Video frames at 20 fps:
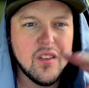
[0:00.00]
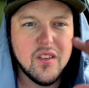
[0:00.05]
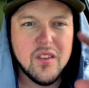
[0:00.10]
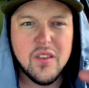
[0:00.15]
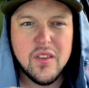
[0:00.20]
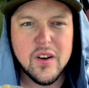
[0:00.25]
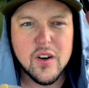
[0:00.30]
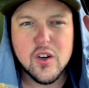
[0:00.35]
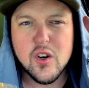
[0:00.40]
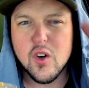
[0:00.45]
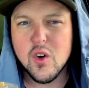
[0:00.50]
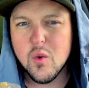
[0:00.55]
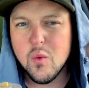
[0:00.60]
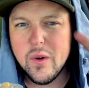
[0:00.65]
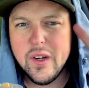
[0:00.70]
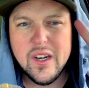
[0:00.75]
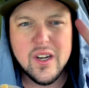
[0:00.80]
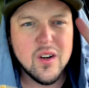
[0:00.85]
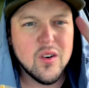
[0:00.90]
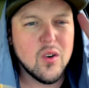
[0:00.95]
their
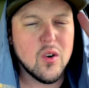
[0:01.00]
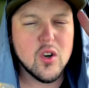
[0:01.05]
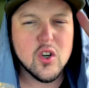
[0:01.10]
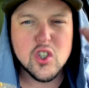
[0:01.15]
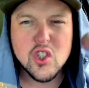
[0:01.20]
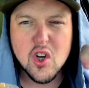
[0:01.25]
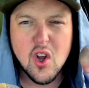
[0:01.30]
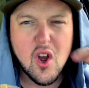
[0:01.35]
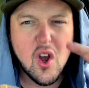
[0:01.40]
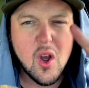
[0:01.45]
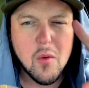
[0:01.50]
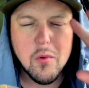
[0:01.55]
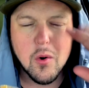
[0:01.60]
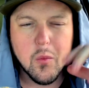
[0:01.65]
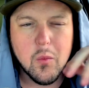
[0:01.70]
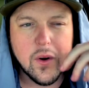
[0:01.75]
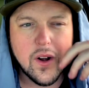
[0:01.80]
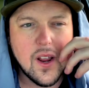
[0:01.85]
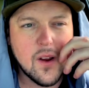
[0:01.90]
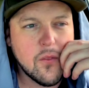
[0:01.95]
career or job or
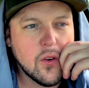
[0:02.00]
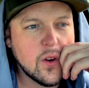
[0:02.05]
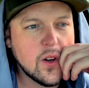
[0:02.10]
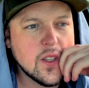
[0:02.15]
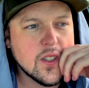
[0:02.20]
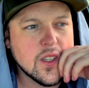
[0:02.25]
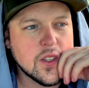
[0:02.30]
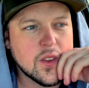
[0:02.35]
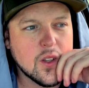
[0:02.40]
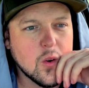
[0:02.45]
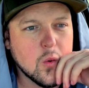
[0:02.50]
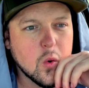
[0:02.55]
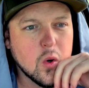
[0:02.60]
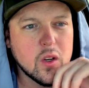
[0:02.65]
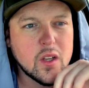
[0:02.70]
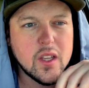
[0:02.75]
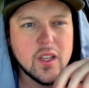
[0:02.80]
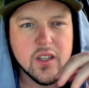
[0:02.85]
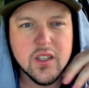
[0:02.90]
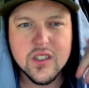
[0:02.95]
whatever it is that they're
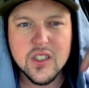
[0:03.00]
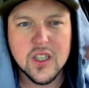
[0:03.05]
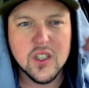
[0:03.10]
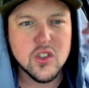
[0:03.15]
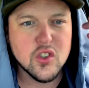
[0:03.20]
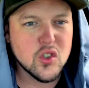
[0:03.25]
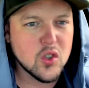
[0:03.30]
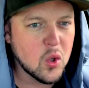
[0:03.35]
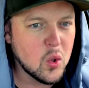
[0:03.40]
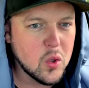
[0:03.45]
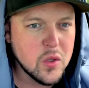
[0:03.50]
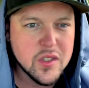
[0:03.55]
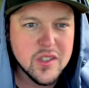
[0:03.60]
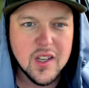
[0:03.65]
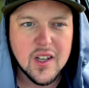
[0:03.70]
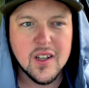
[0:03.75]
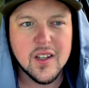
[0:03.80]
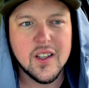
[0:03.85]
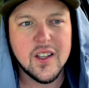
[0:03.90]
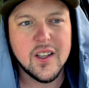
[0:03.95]
working is, like, soul
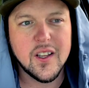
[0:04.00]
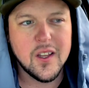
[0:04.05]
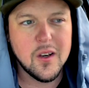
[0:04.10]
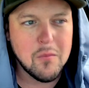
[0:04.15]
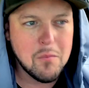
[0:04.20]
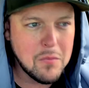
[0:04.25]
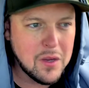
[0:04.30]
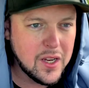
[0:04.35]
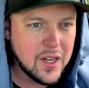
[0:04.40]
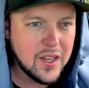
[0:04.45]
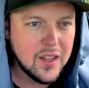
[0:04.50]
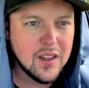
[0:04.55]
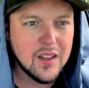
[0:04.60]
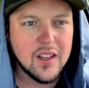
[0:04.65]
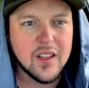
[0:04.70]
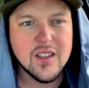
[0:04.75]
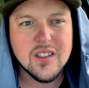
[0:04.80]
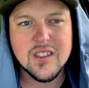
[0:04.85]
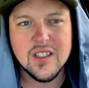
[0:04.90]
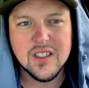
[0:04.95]
sucking and
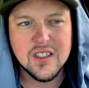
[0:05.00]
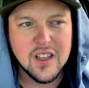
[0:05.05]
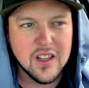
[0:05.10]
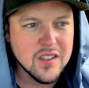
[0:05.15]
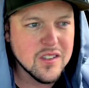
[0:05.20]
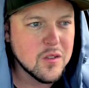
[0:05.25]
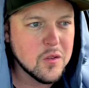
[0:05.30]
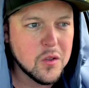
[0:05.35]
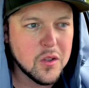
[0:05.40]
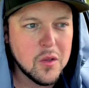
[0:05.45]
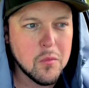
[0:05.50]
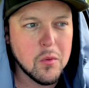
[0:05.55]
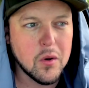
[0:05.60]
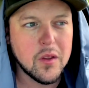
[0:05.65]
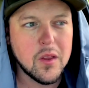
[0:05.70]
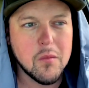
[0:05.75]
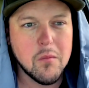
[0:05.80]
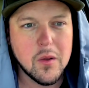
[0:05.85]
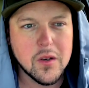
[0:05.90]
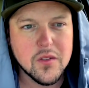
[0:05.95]
meaningless. It doesn't really
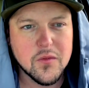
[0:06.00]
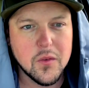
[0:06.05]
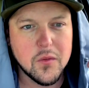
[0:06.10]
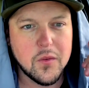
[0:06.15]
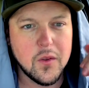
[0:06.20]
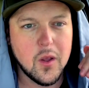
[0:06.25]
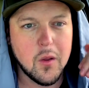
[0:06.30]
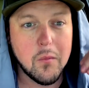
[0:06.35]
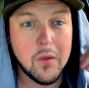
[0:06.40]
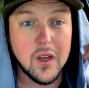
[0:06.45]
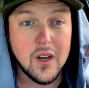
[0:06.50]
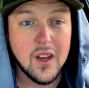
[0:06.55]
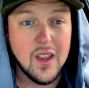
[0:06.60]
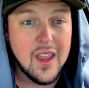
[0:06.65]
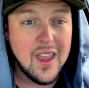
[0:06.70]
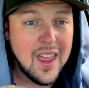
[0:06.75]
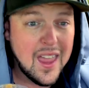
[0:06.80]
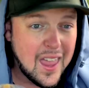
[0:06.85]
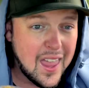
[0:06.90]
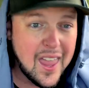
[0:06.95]
bring them much fulfillment,
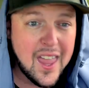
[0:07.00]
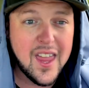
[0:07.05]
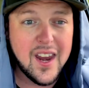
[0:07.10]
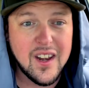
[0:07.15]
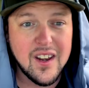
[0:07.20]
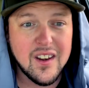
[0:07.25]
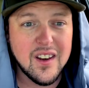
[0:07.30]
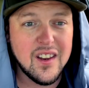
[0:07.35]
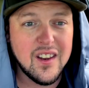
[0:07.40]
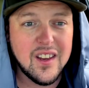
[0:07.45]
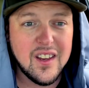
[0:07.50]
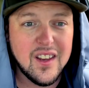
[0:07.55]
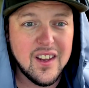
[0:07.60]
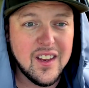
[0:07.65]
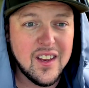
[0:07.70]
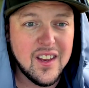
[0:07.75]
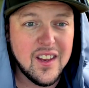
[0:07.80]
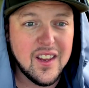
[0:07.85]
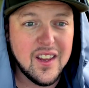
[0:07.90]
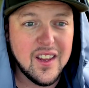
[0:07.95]
and
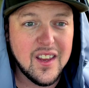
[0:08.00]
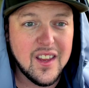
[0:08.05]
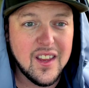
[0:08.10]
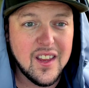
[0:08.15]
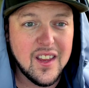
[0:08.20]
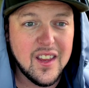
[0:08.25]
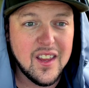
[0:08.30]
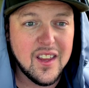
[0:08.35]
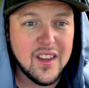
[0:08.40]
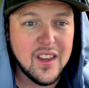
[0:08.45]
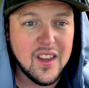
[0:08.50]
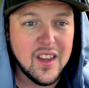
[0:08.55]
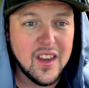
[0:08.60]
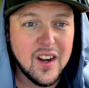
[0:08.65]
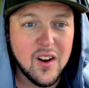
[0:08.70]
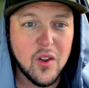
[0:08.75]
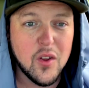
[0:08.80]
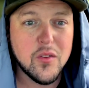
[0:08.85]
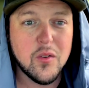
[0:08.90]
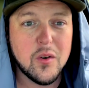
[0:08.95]
it
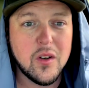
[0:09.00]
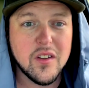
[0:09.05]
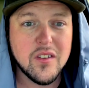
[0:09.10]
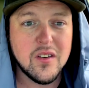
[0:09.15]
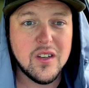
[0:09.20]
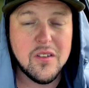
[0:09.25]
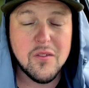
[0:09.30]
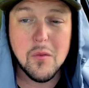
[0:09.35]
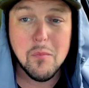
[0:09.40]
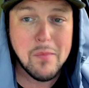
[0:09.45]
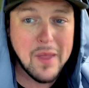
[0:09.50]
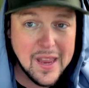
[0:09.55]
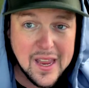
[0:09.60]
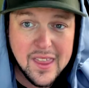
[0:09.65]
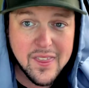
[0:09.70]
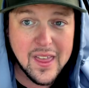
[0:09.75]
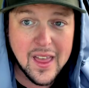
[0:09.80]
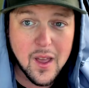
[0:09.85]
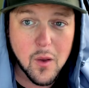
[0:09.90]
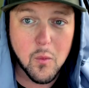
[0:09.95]
also doesn't even
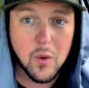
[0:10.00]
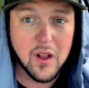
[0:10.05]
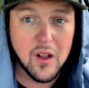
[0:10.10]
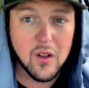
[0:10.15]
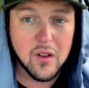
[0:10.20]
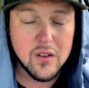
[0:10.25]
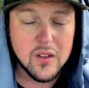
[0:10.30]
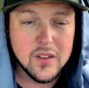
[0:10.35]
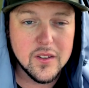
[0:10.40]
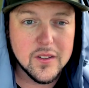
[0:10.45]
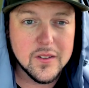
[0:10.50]
pay that well.